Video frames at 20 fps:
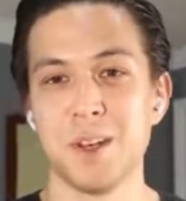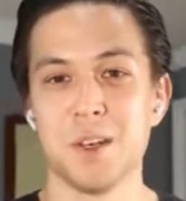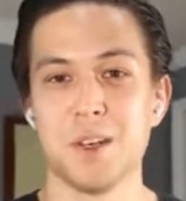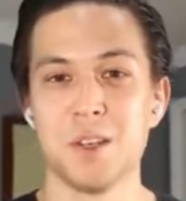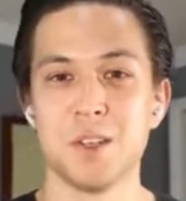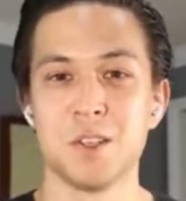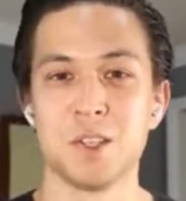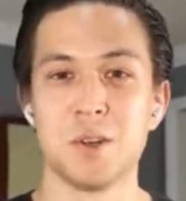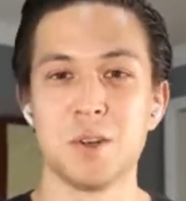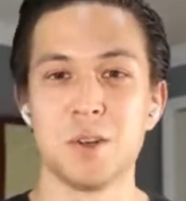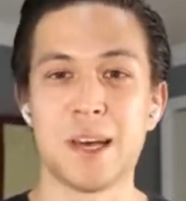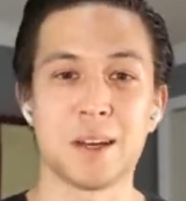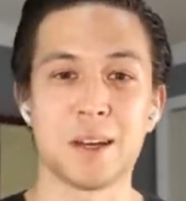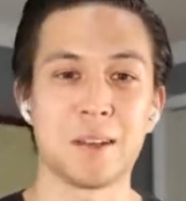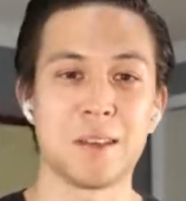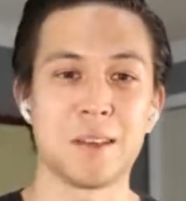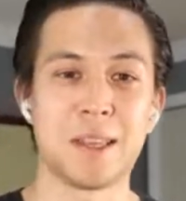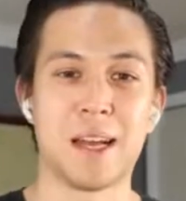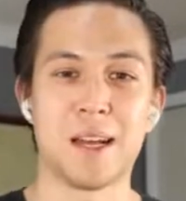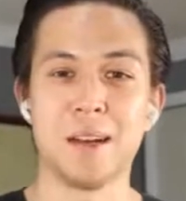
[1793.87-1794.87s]
So
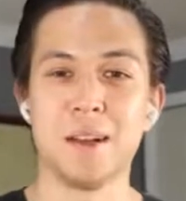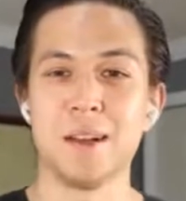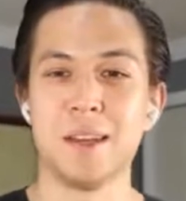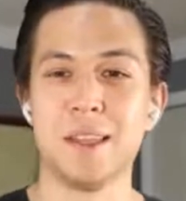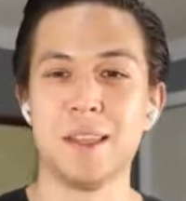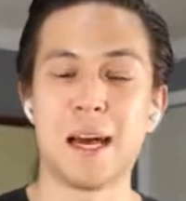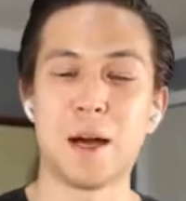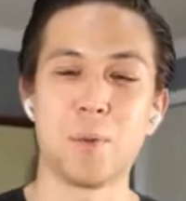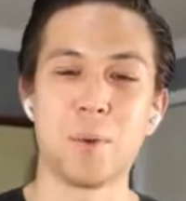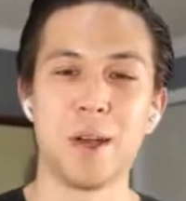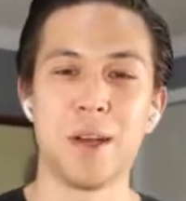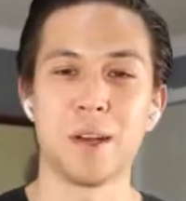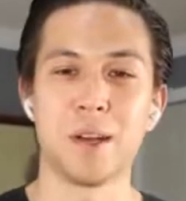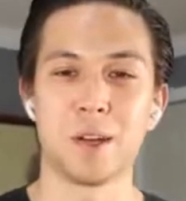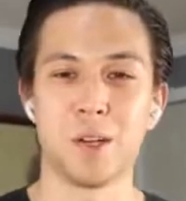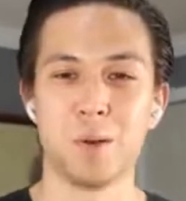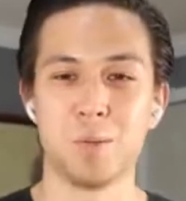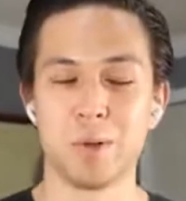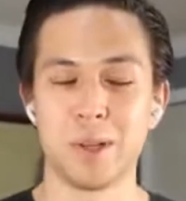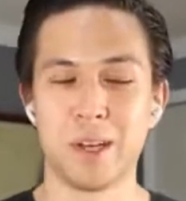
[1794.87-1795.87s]
that in that way, it
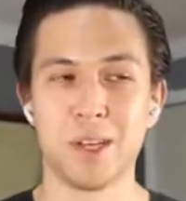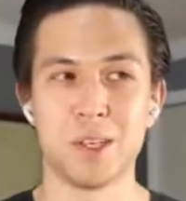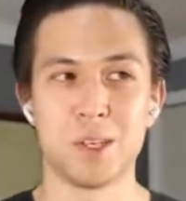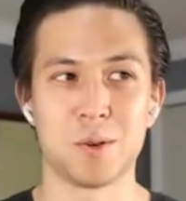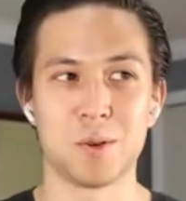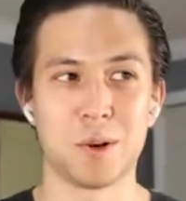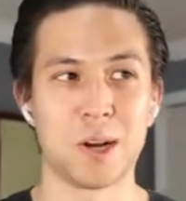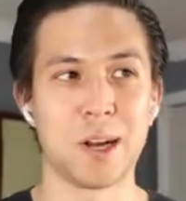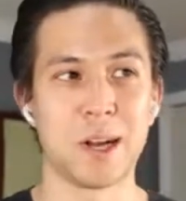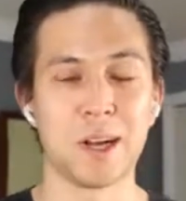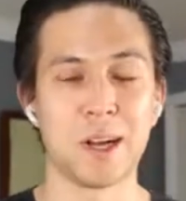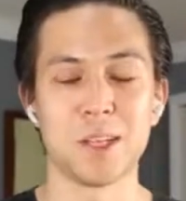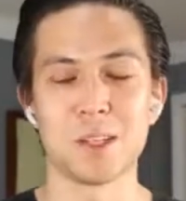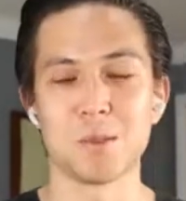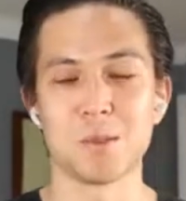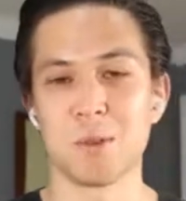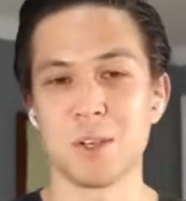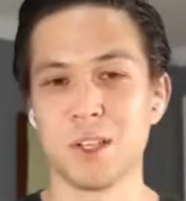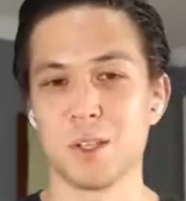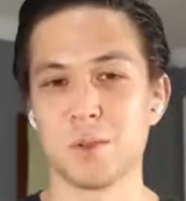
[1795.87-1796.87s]
could play into our hands
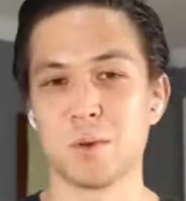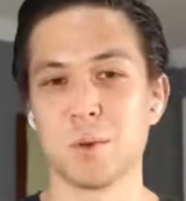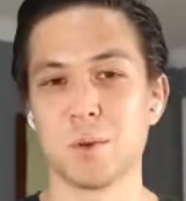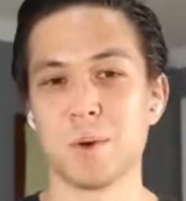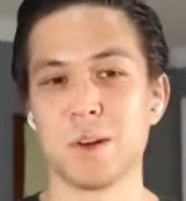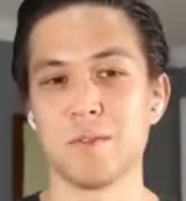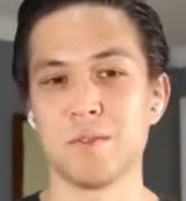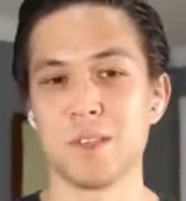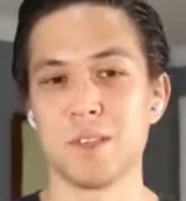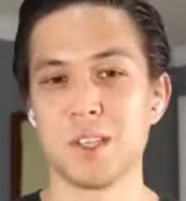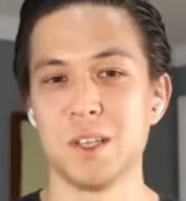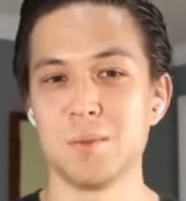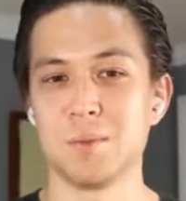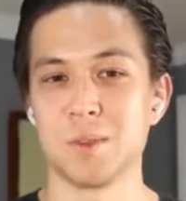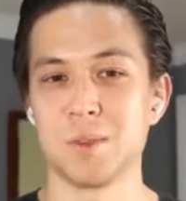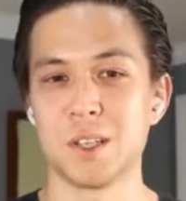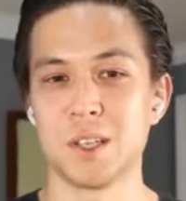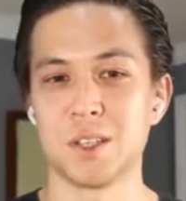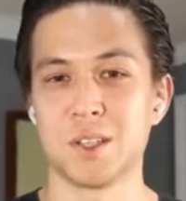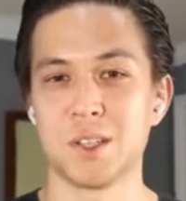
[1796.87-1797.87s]
because we're one of the
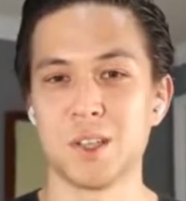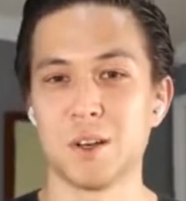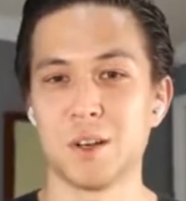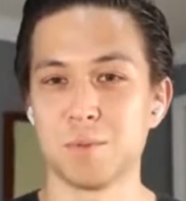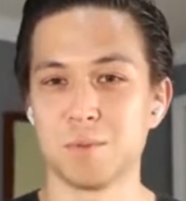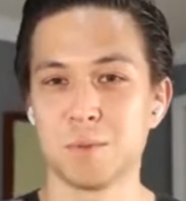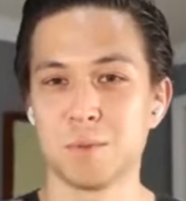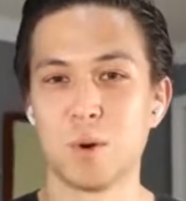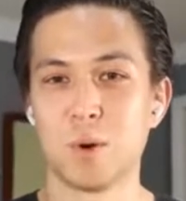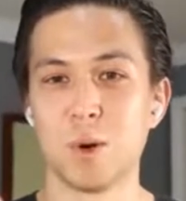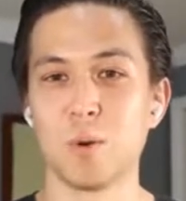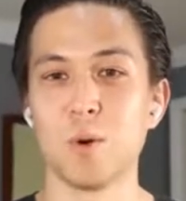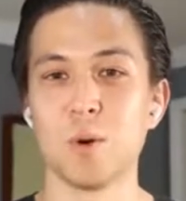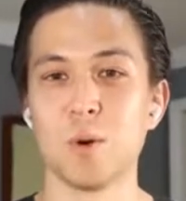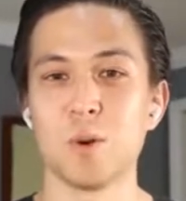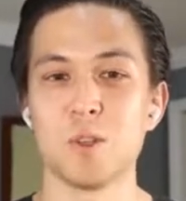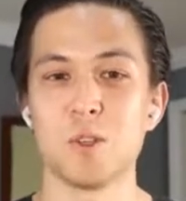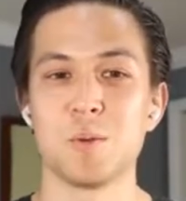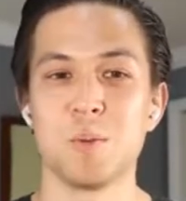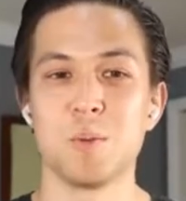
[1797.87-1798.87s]
teams that's, quote
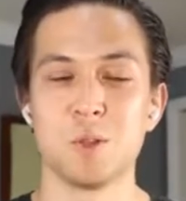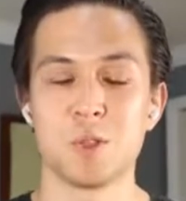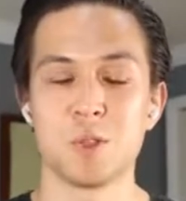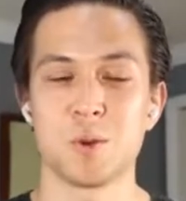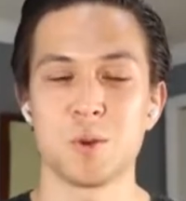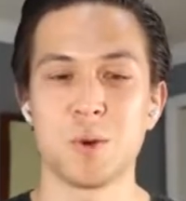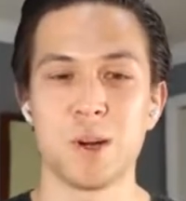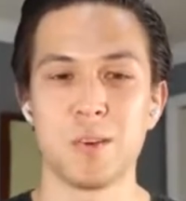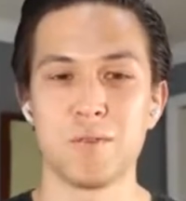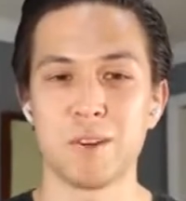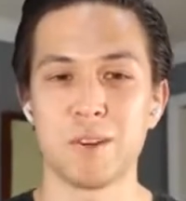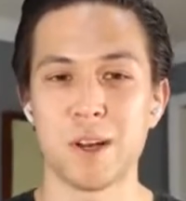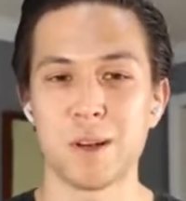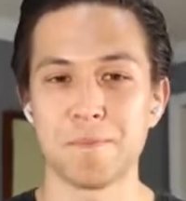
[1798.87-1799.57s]
unquote, supposed to qualify.